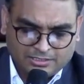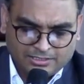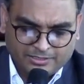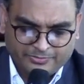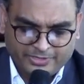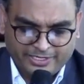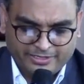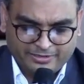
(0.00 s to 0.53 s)

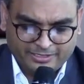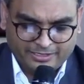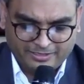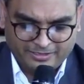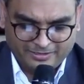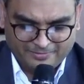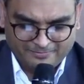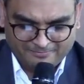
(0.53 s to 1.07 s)
Amen.
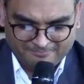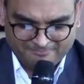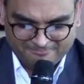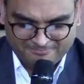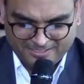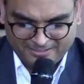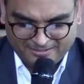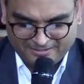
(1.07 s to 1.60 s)

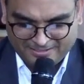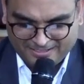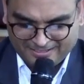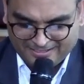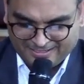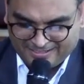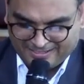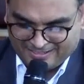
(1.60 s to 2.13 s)

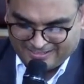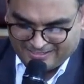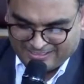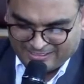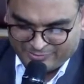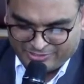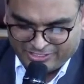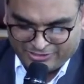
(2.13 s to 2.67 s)

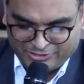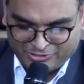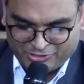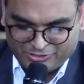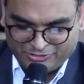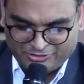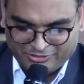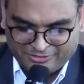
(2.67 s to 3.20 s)
Let me say this
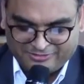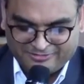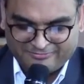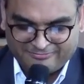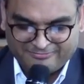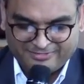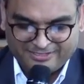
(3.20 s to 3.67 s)
to you.